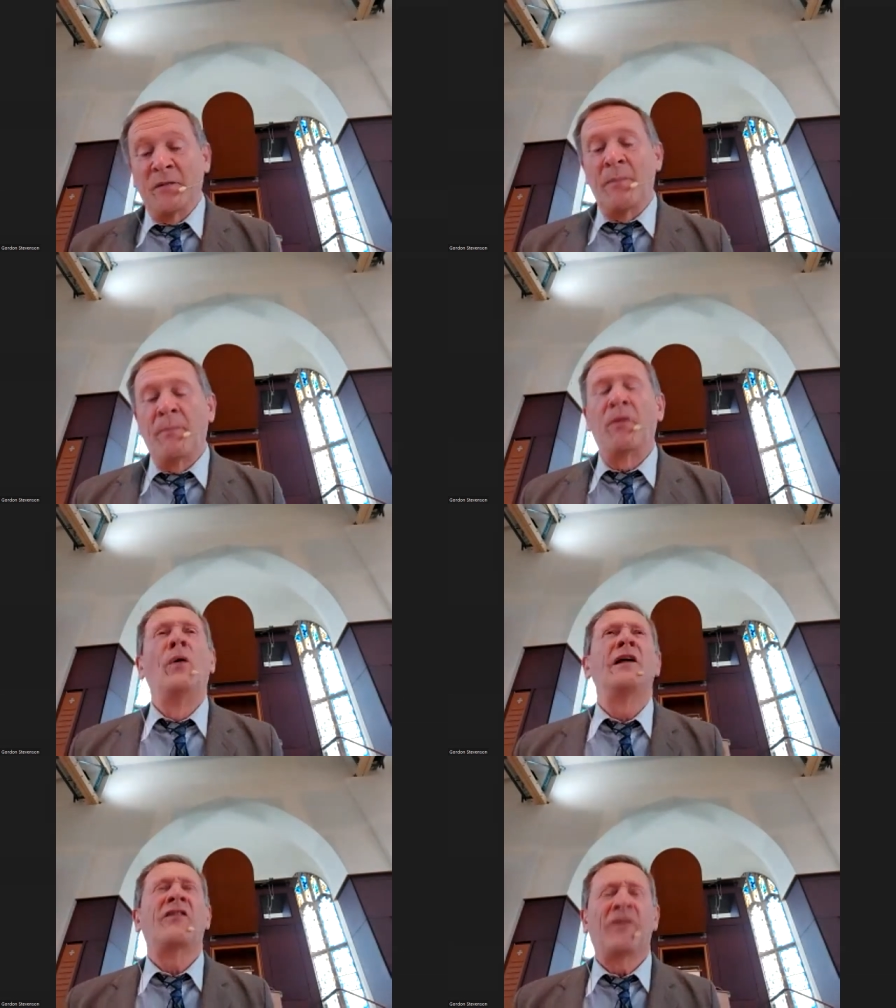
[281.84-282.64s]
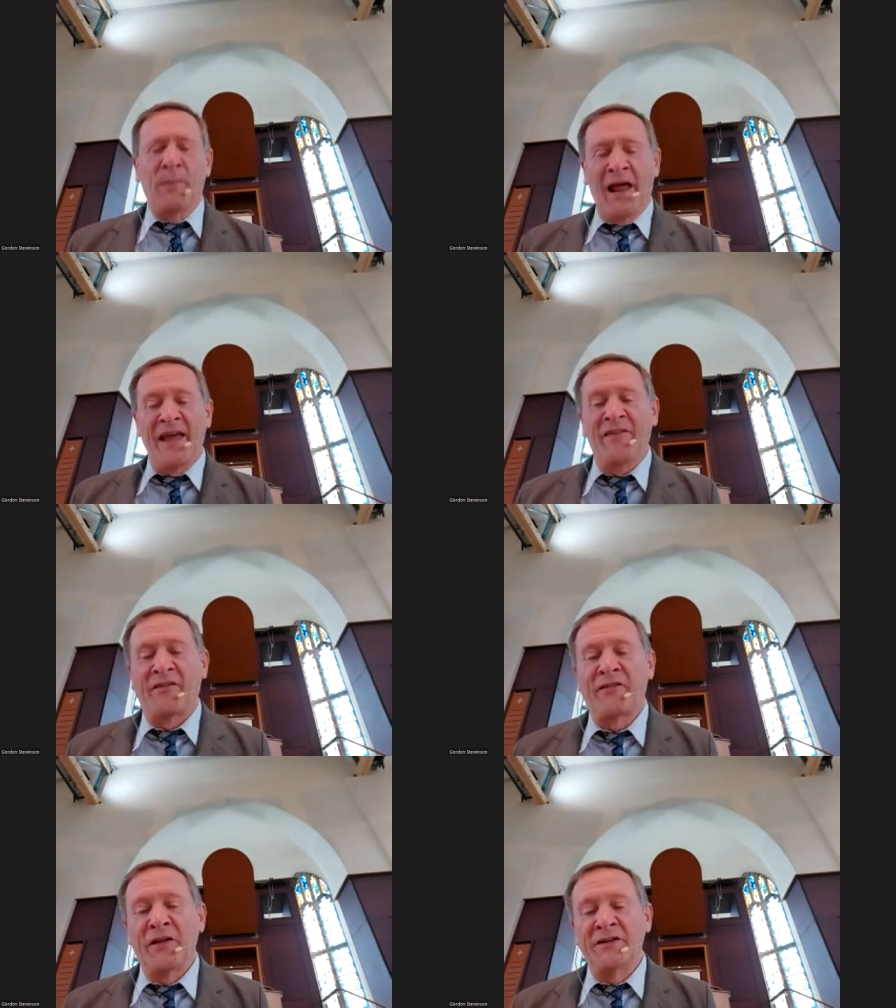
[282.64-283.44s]
where Paul
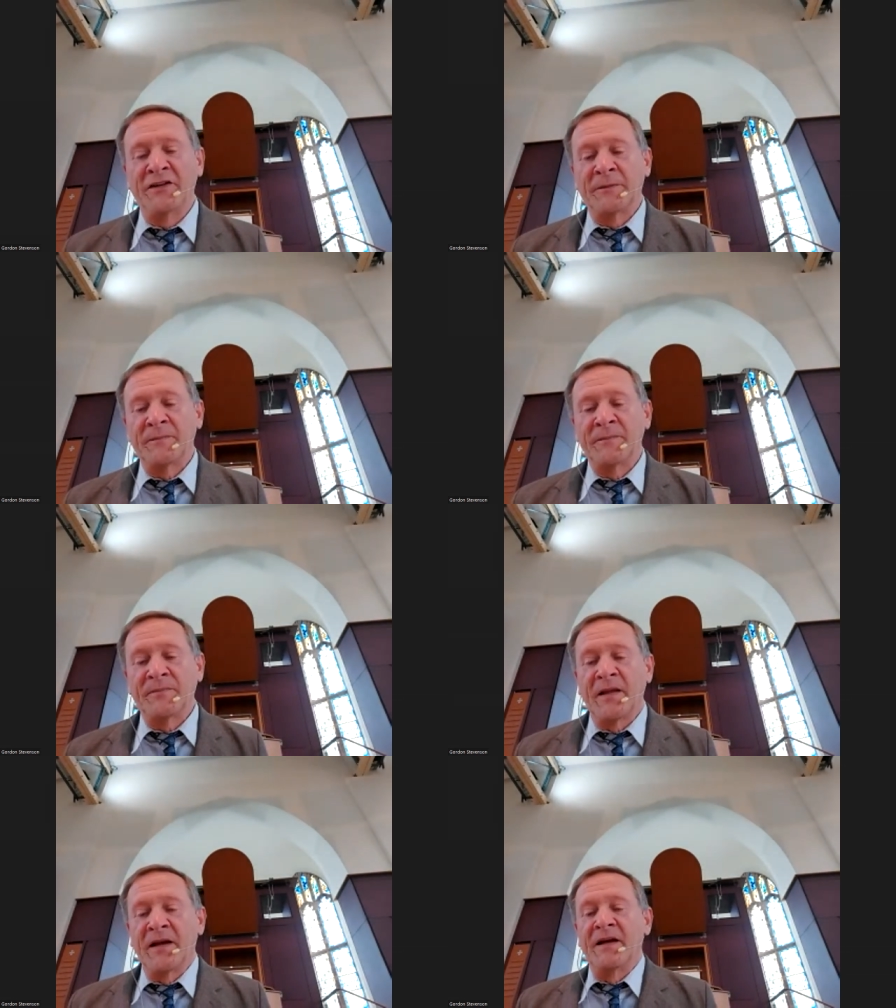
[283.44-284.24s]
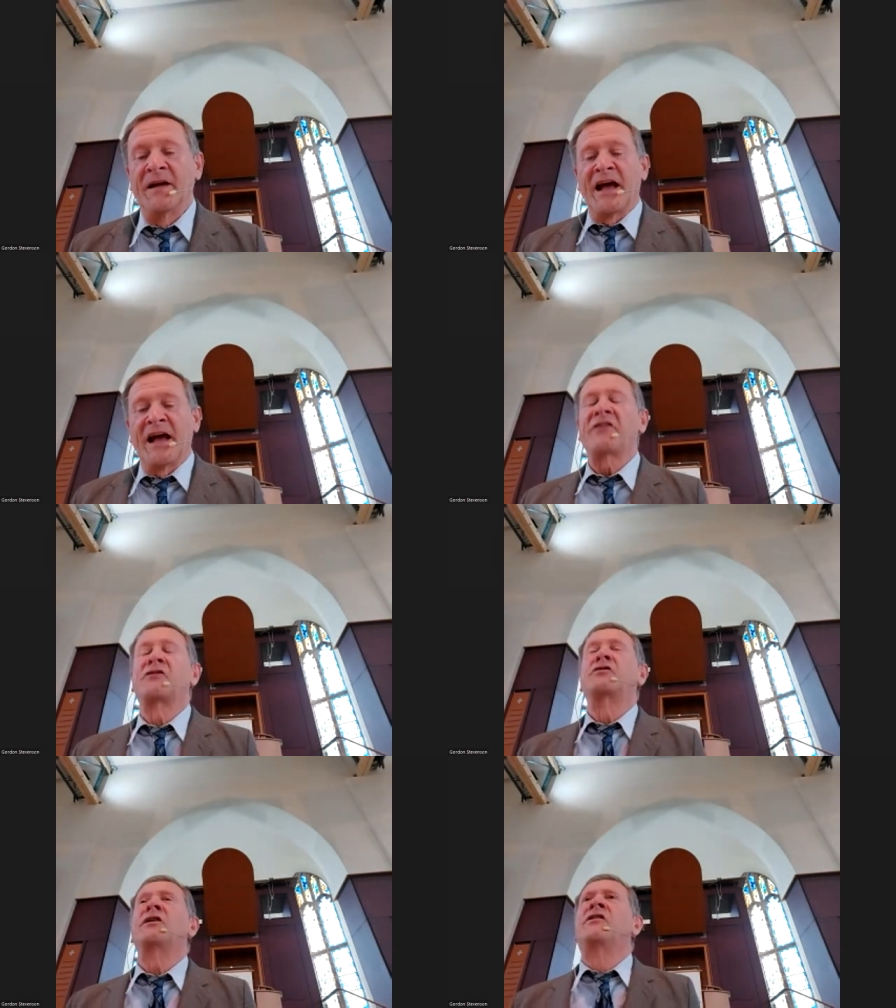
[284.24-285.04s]
explains that
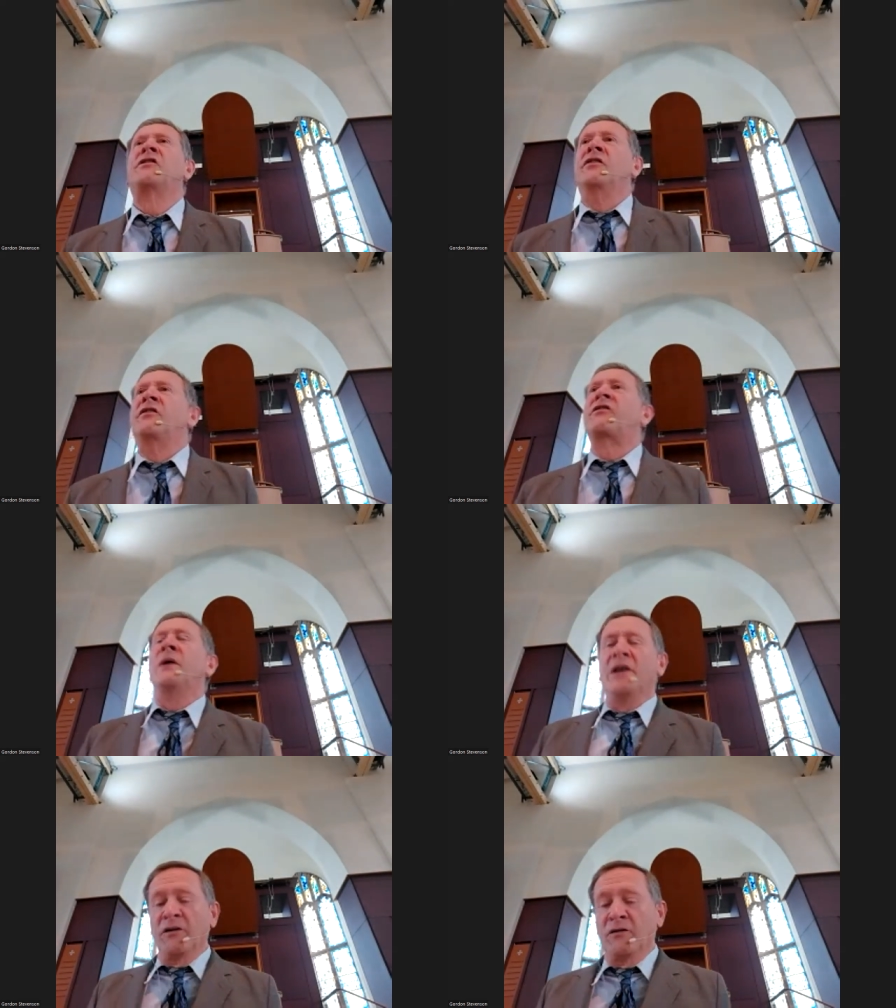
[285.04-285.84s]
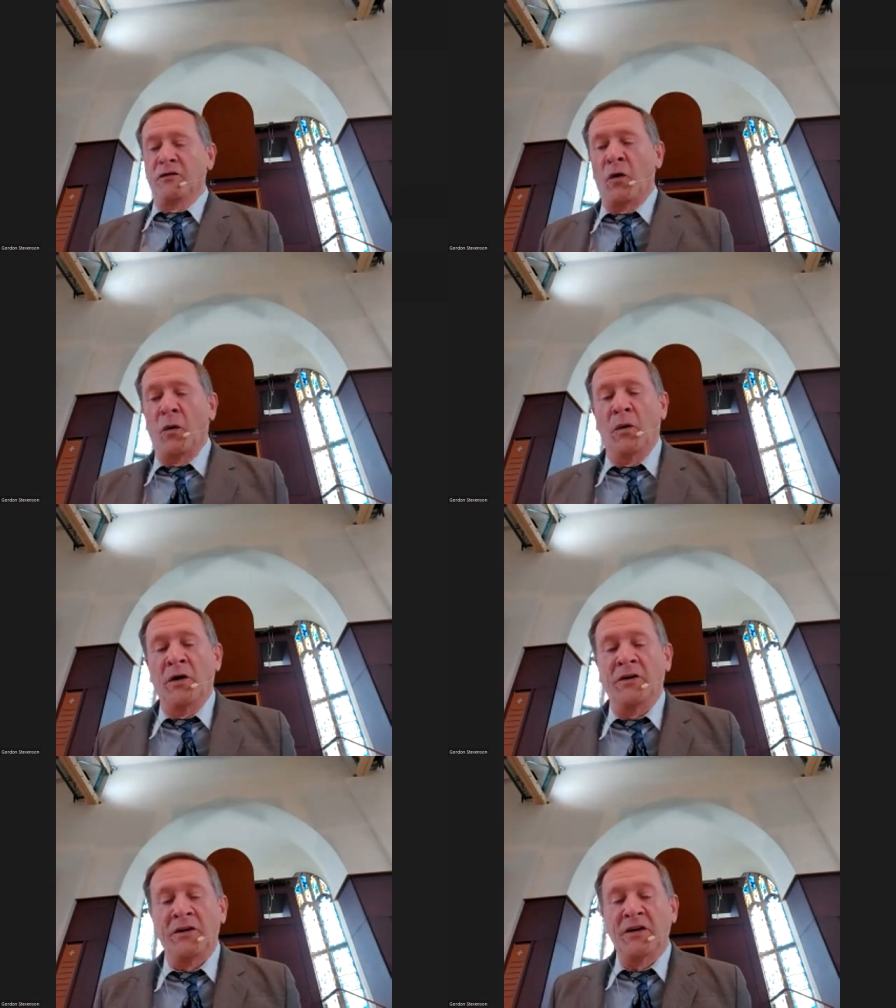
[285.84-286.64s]
as Christians, we look forward